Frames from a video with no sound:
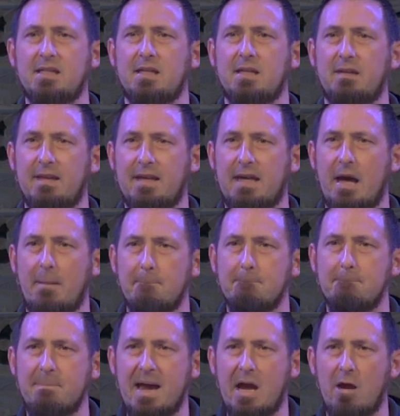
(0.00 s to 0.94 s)
And they got
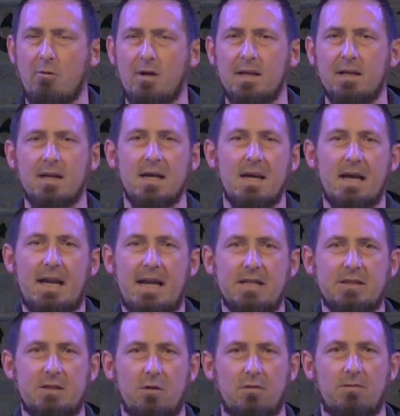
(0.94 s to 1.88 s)
married, and
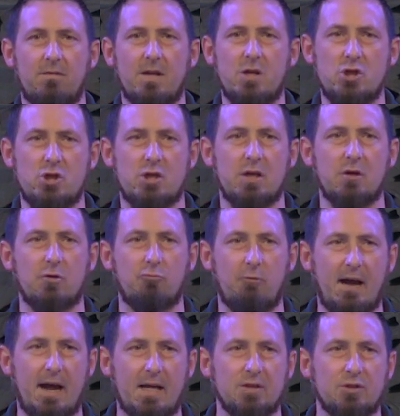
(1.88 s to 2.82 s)
as they were finishing
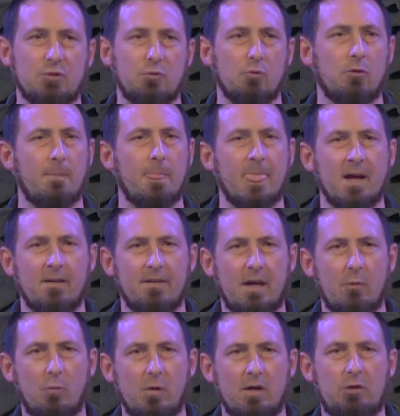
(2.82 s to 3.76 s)
grad school, they
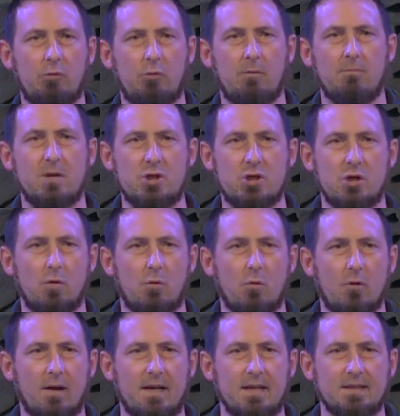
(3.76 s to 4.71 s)
went to a mission
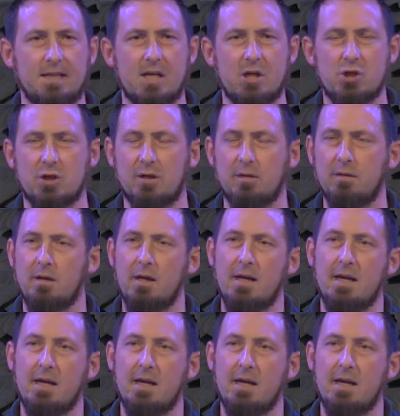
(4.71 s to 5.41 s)
organization,